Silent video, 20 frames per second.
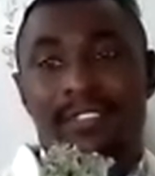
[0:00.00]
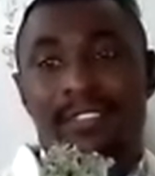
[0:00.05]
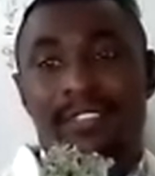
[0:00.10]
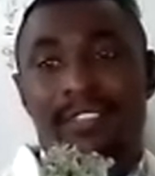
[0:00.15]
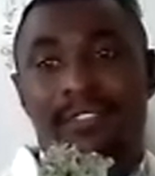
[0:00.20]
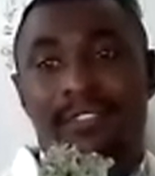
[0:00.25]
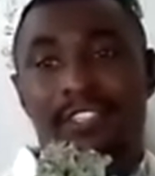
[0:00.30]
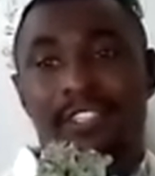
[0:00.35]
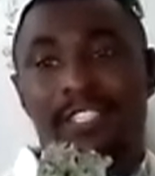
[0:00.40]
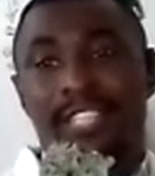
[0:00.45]

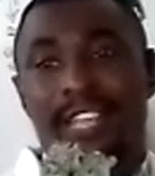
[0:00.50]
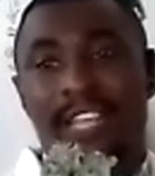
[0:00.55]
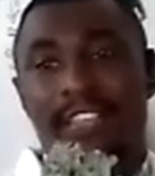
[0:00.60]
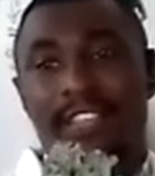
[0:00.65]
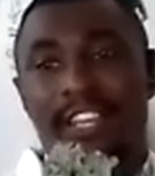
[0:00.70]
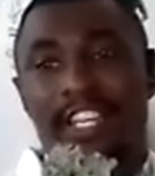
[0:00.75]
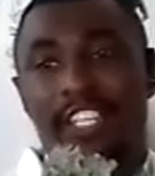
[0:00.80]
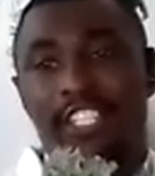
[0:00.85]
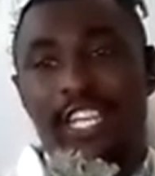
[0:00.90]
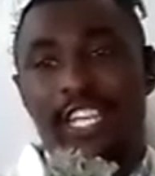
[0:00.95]
These are the
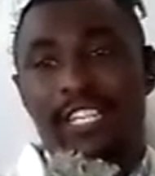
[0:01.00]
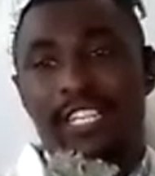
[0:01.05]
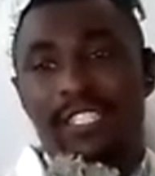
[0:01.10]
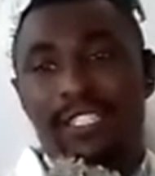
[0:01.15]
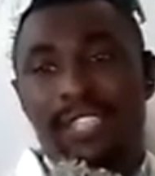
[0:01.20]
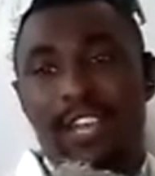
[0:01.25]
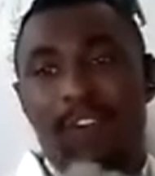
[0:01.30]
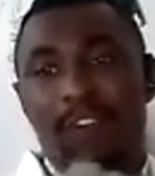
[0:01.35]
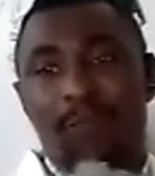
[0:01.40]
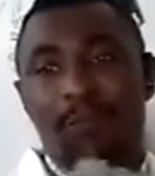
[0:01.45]
lichens. I
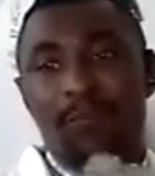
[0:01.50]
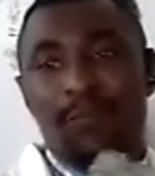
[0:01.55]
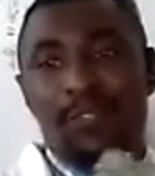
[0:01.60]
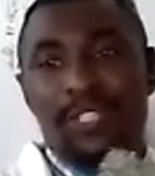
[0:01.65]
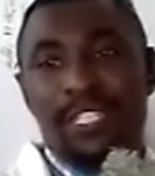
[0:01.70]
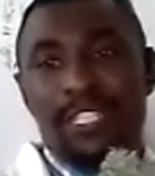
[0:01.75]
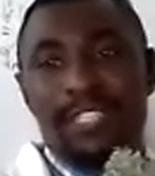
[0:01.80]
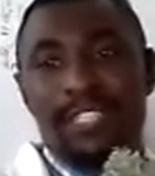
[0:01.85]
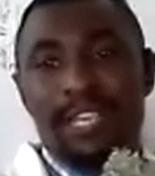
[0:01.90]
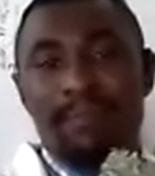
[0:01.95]
hope you've
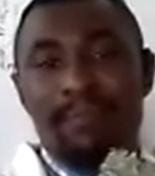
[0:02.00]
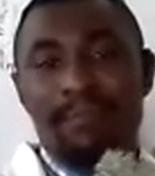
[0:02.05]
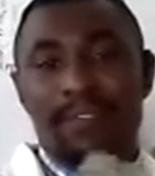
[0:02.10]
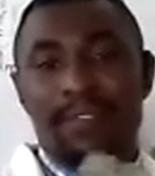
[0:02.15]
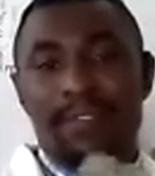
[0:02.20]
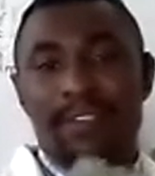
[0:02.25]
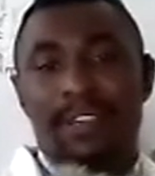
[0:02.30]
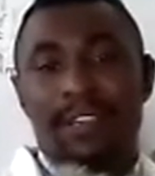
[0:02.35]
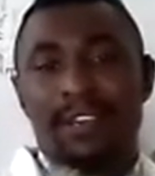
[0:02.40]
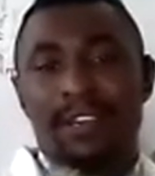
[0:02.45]
seen them
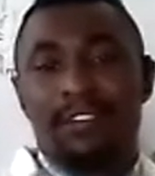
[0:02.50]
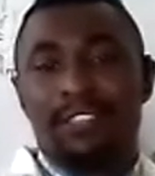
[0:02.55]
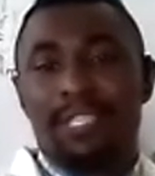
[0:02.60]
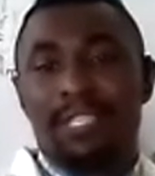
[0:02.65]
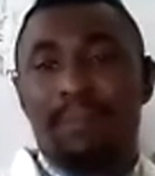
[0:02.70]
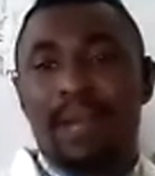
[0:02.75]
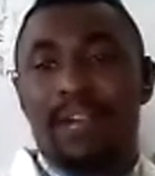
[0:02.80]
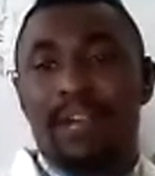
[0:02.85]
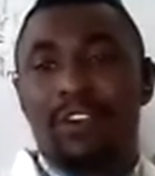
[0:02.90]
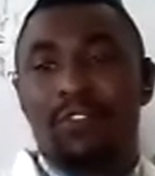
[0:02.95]
on the
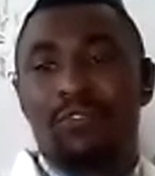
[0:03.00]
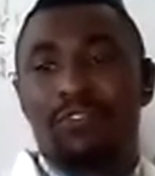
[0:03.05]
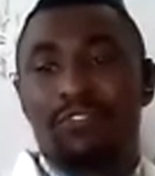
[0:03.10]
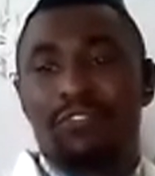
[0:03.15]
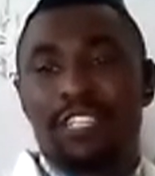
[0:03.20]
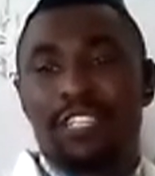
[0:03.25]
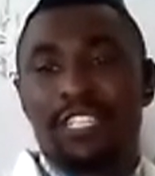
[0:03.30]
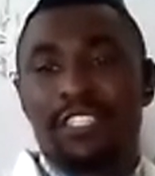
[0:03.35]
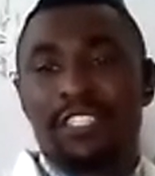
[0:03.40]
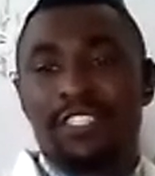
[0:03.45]
back of
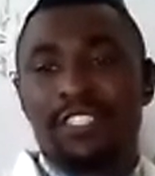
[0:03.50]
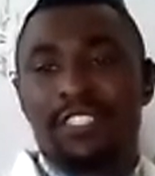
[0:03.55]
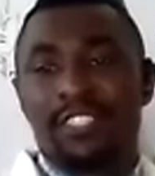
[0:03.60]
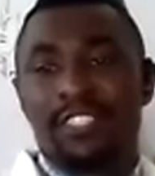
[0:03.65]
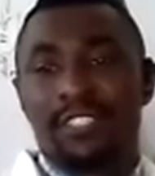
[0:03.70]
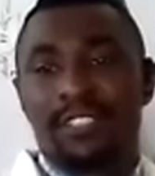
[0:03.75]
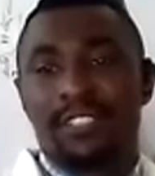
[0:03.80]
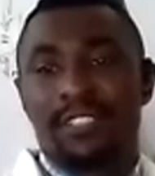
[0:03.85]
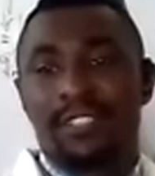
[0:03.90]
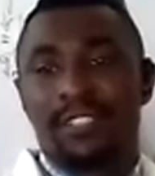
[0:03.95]
trees.
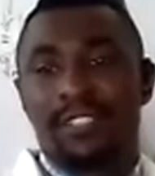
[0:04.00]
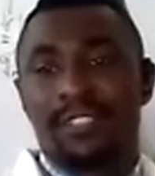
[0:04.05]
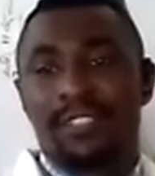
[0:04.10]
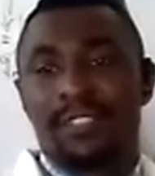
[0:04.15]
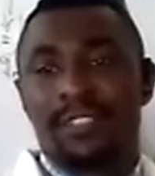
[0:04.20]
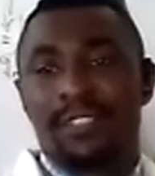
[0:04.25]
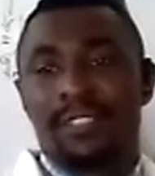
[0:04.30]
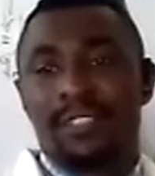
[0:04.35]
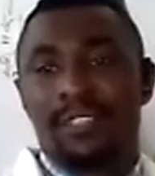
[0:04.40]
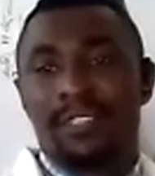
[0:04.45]

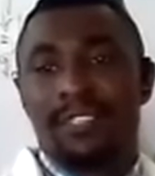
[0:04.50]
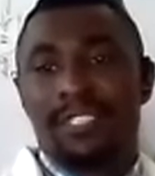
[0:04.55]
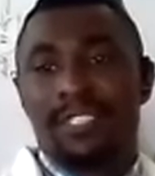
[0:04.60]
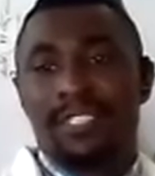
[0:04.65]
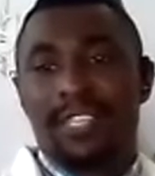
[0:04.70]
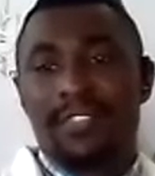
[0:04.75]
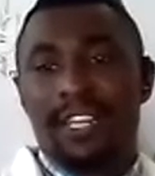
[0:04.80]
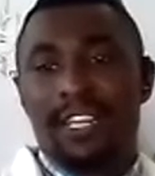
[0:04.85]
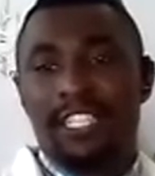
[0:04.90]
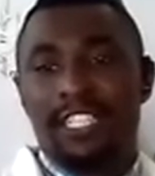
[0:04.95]
These are
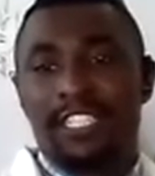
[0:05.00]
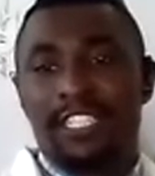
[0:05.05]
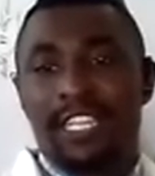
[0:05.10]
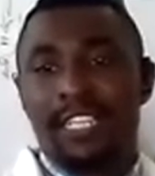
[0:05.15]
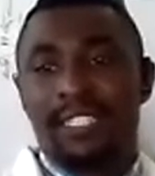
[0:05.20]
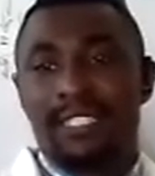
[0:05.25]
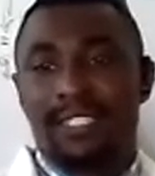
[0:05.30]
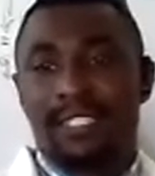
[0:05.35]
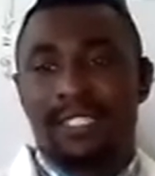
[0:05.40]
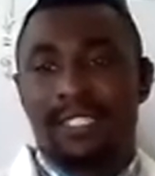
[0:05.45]
the lichens.
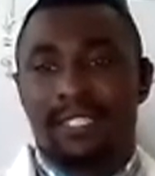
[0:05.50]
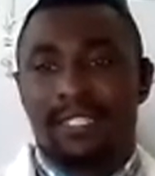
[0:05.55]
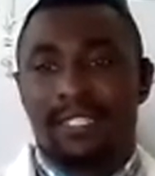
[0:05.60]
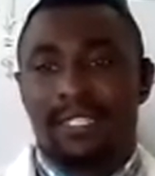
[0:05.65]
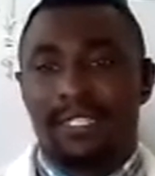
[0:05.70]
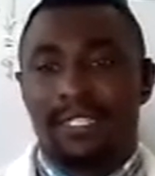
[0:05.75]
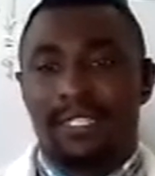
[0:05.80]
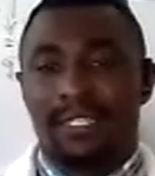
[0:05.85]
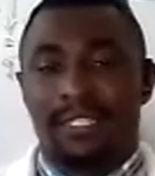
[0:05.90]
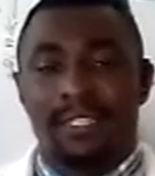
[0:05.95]

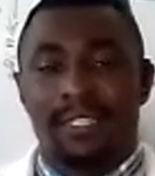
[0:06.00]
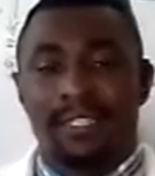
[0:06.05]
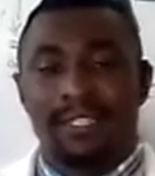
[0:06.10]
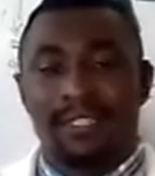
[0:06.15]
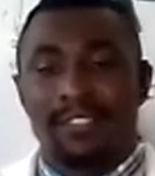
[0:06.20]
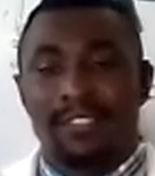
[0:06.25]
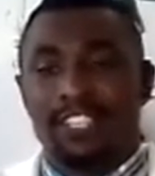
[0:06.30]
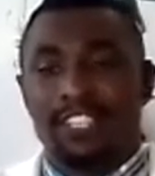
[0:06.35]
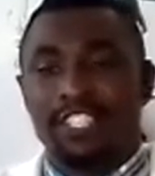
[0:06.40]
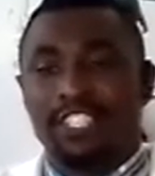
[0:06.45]

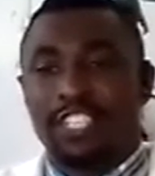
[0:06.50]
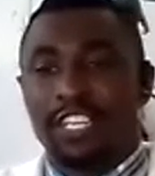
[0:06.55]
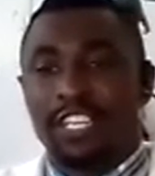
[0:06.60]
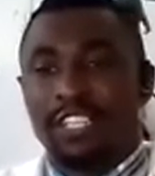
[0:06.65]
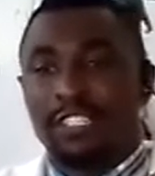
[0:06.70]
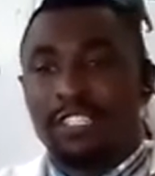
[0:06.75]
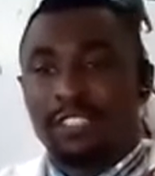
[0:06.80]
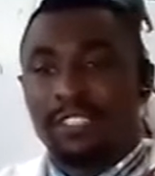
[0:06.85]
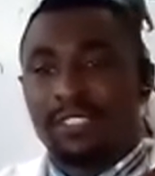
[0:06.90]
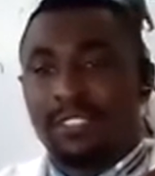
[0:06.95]
Lichens
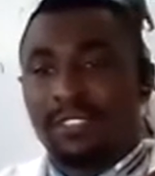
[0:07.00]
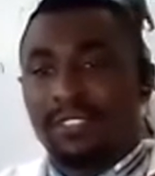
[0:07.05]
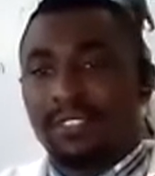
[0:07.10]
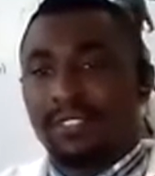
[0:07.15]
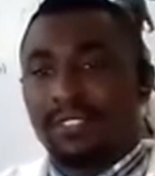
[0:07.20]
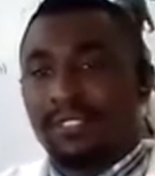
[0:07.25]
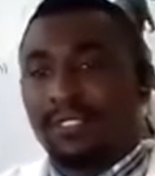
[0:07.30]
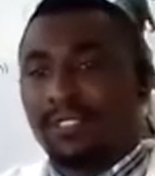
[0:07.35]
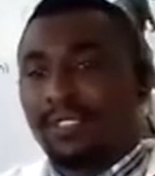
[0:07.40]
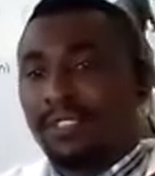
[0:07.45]

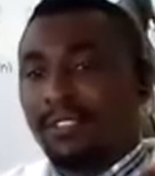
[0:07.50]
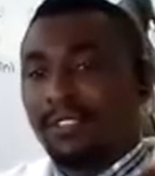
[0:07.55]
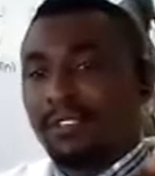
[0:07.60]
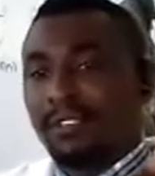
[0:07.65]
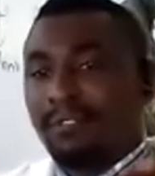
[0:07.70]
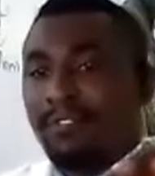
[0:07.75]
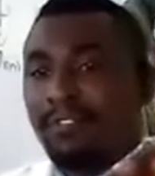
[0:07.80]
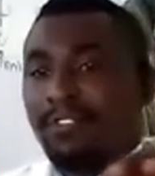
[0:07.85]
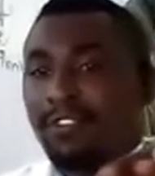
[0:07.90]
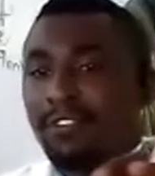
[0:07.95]

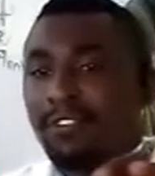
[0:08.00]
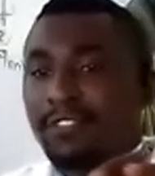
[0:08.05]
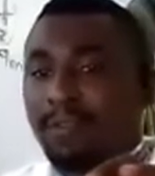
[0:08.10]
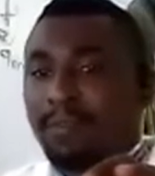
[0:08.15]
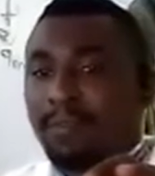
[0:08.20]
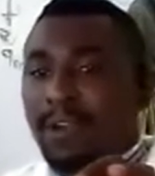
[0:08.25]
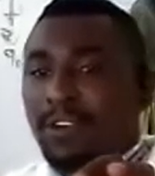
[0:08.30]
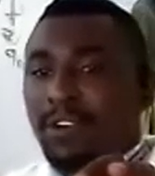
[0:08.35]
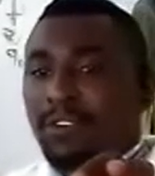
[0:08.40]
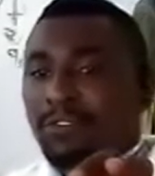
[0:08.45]
fall on the
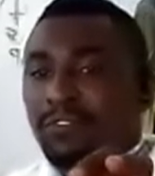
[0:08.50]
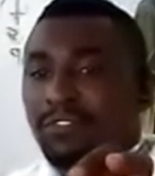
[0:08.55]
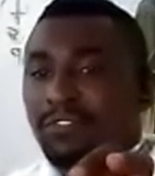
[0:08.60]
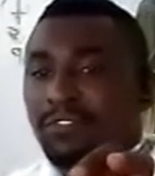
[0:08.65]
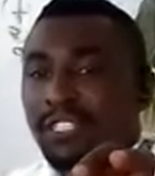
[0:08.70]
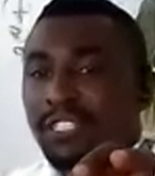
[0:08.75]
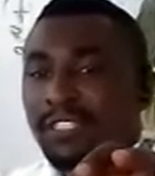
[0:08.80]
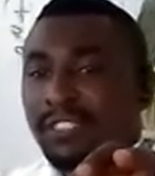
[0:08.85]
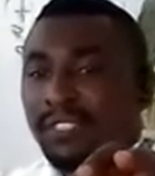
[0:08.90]
back of trees.